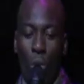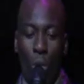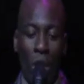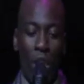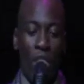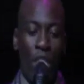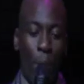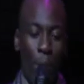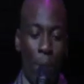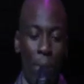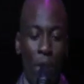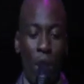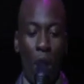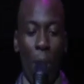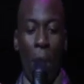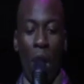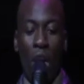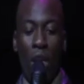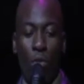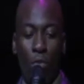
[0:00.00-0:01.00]
Wanna step on
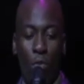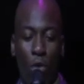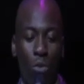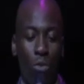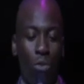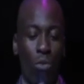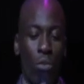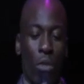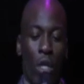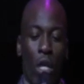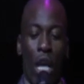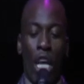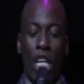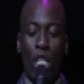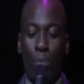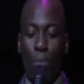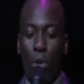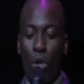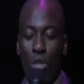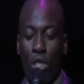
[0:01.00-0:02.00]
the microphone,
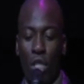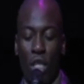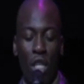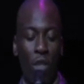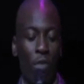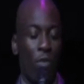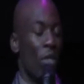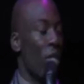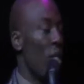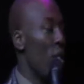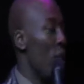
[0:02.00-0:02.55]
explosive.